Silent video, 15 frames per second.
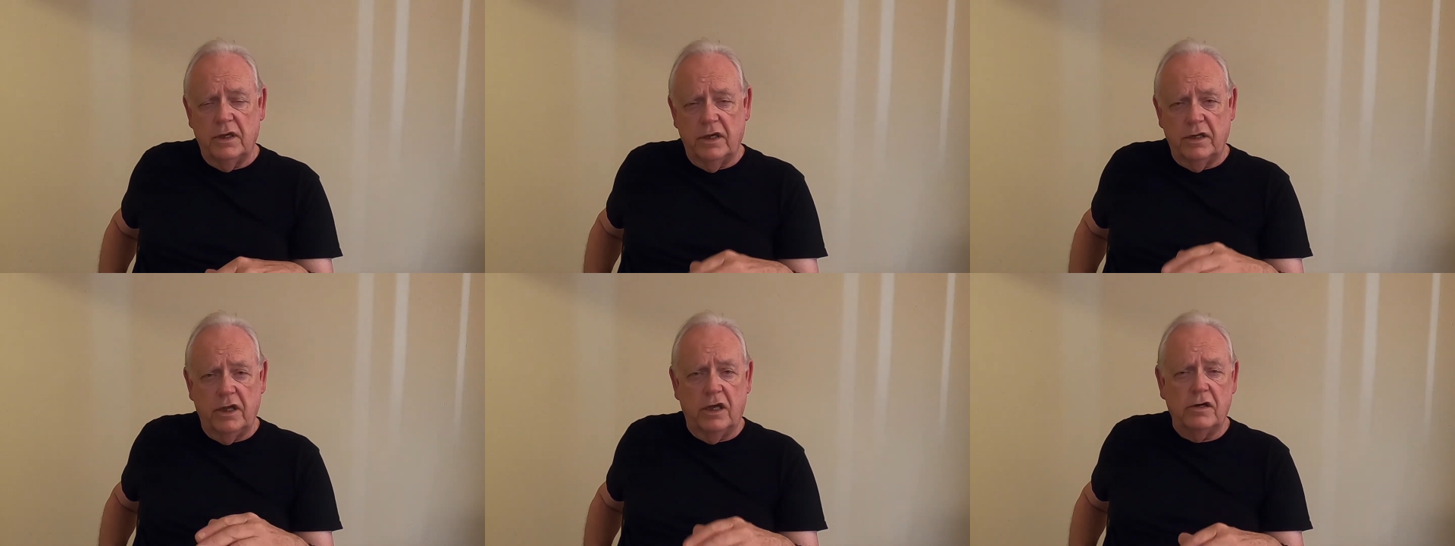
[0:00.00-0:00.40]

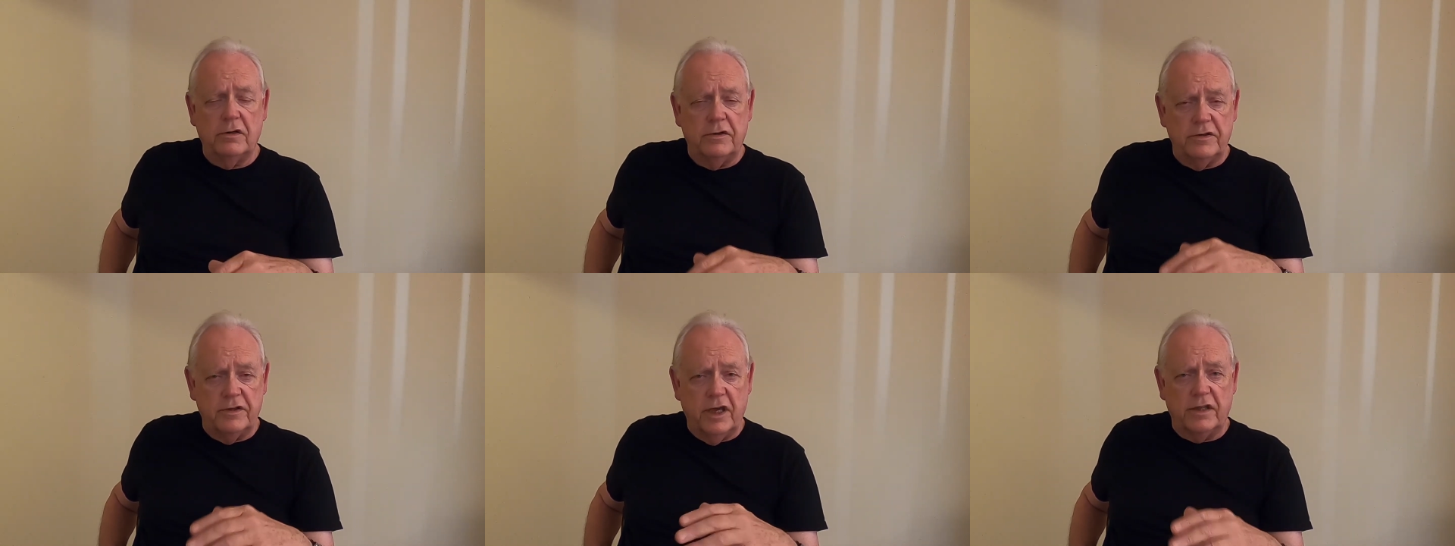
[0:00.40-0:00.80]
And not
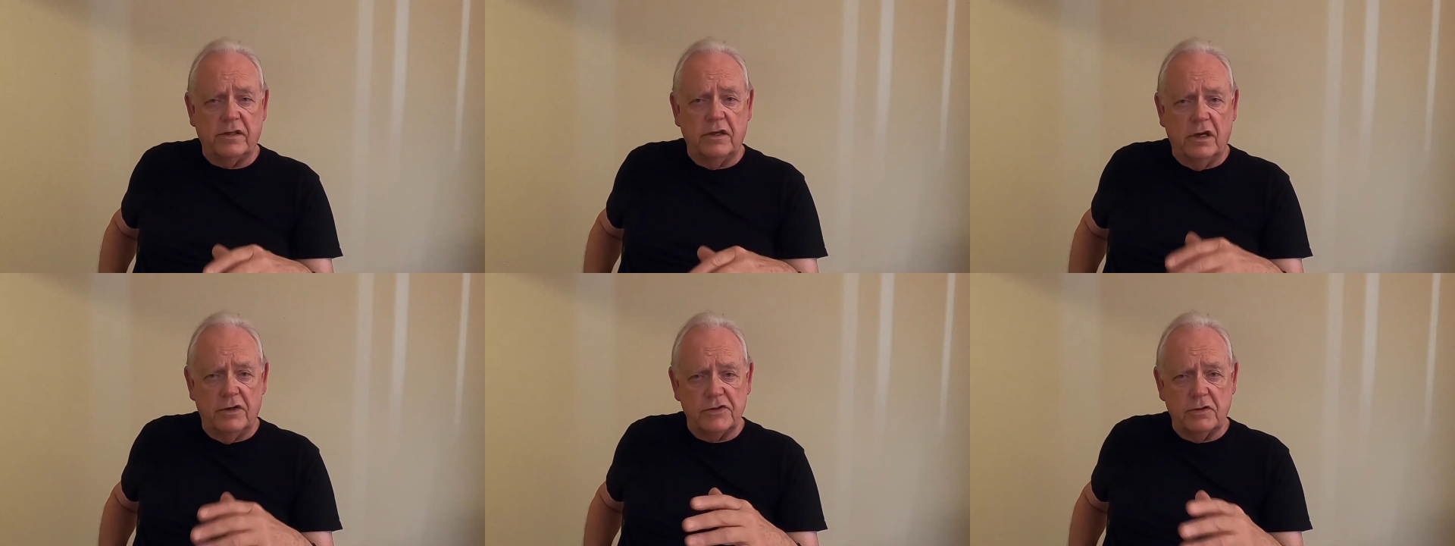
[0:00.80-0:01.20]
only that,
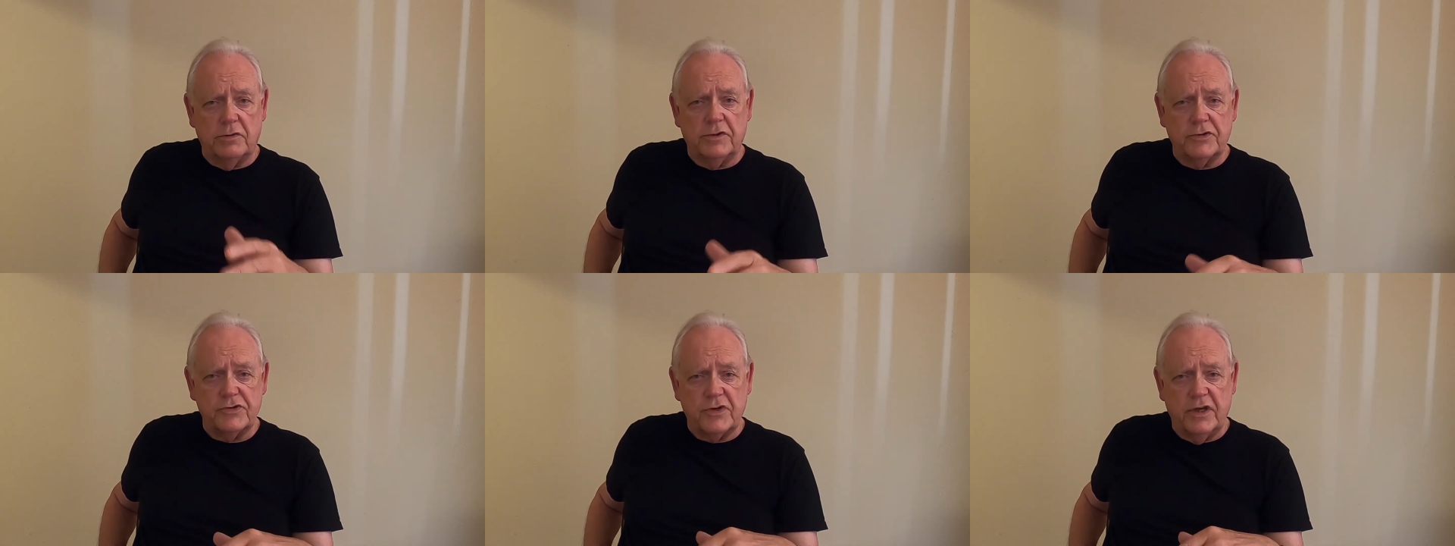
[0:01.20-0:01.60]
they also
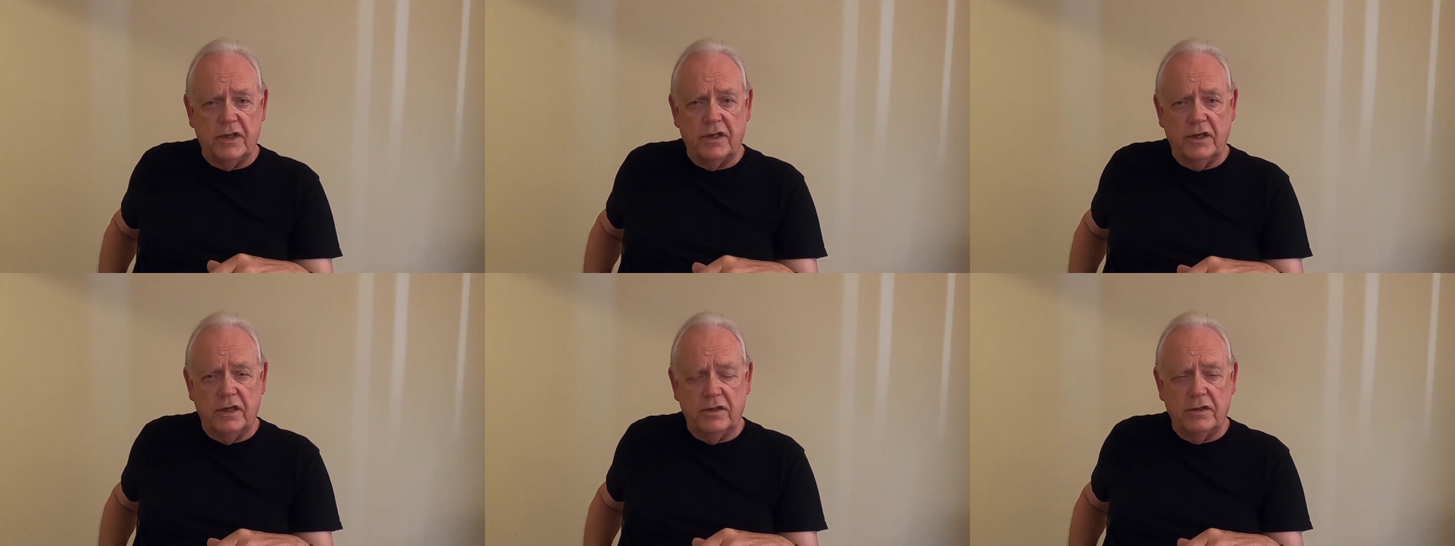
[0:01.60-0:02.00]

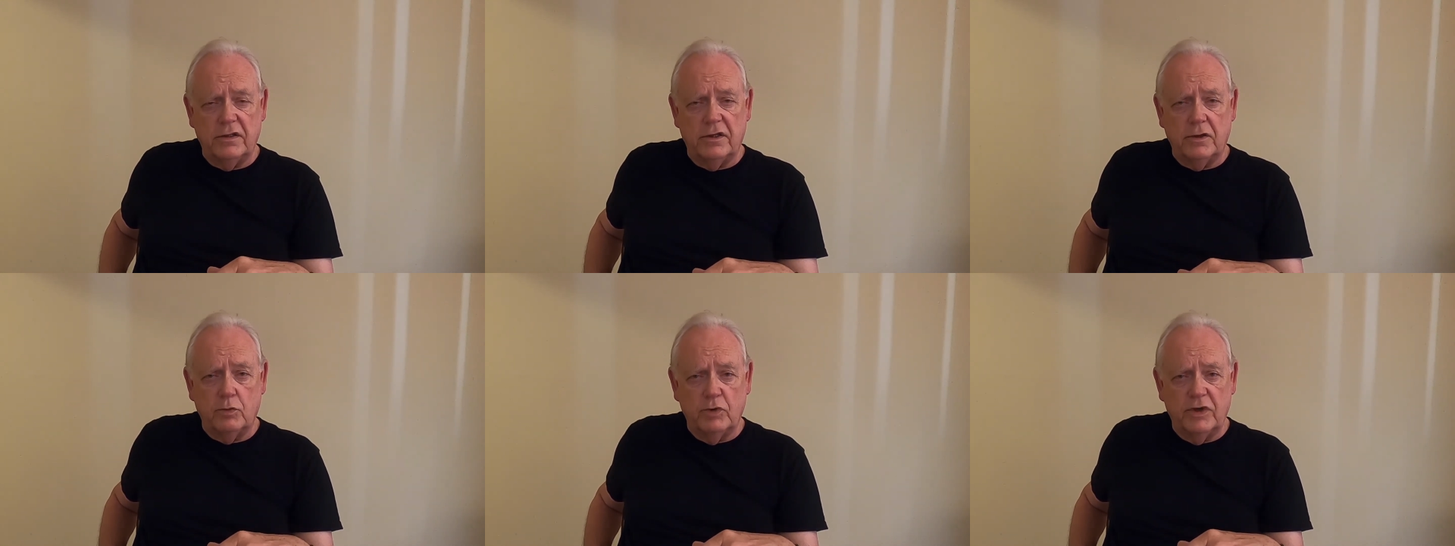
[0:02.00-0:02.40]
understand and
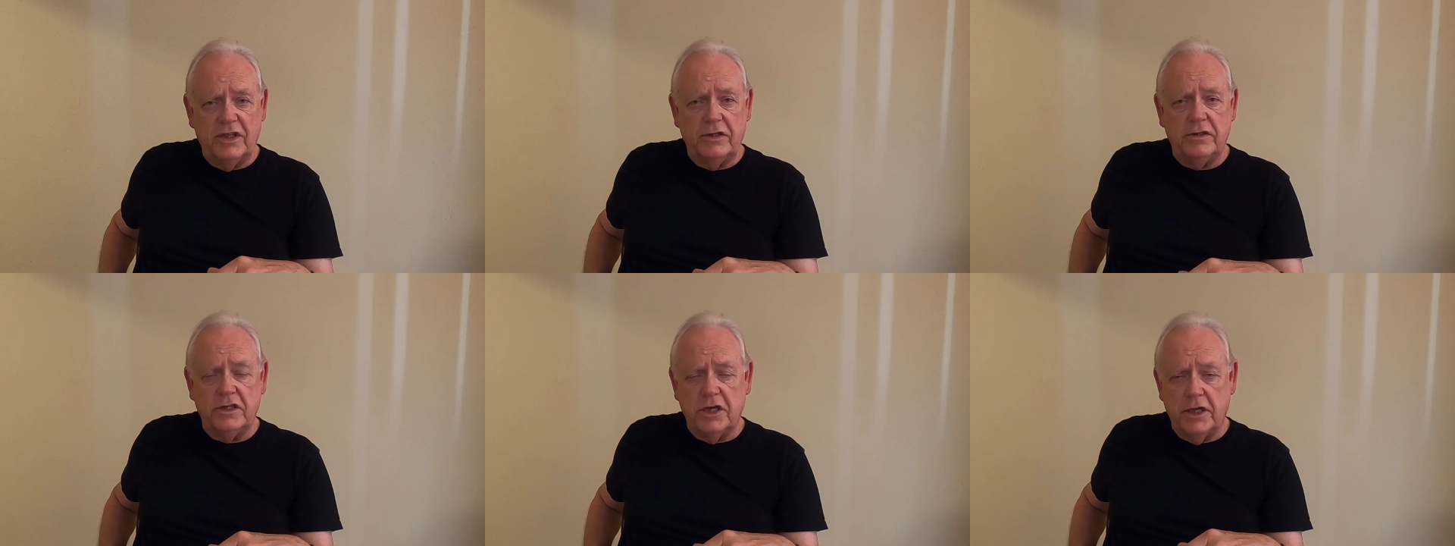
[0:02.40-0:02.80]
they're
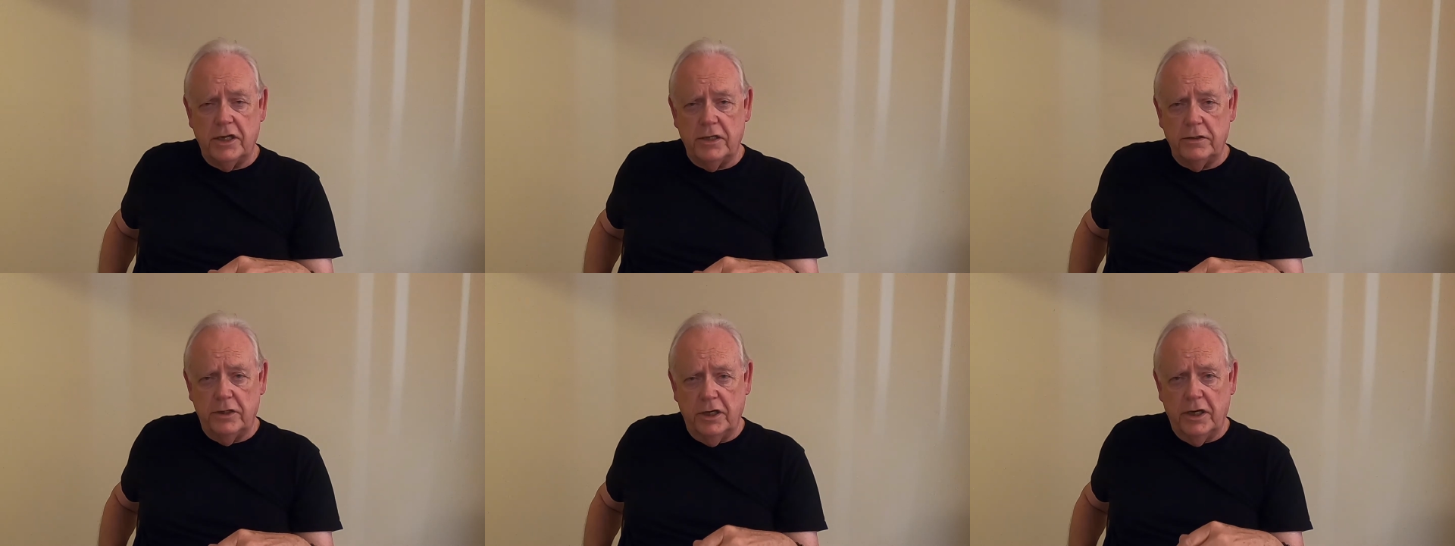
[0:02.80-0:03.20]
willing to get
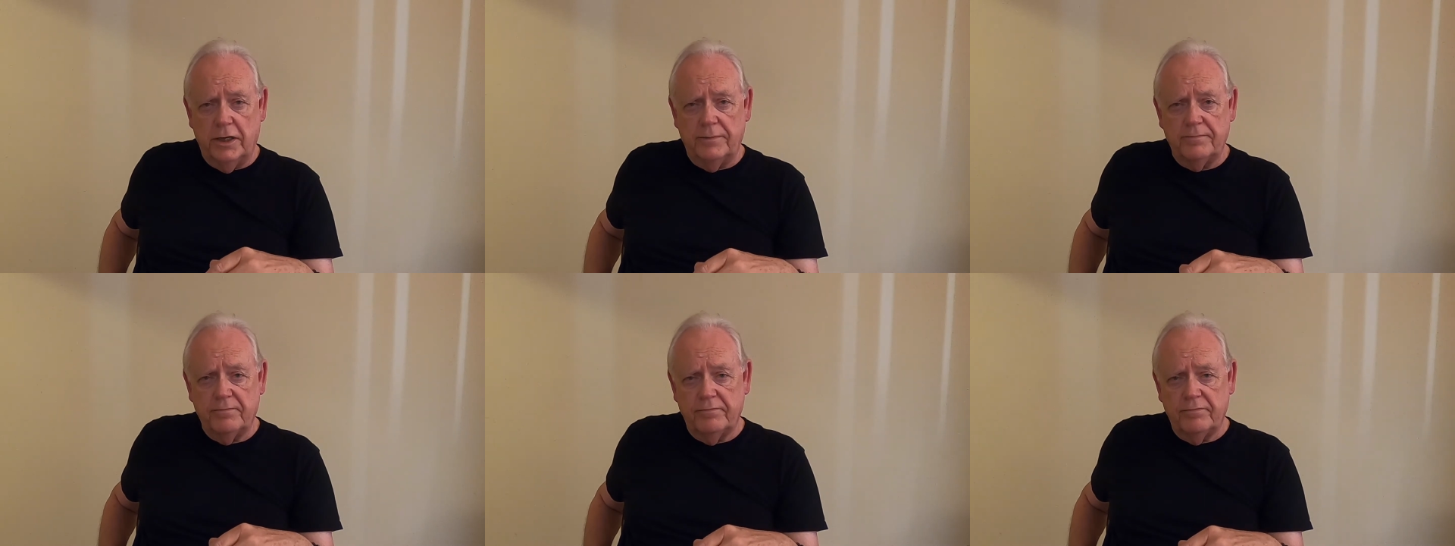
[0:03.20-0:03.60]
it done.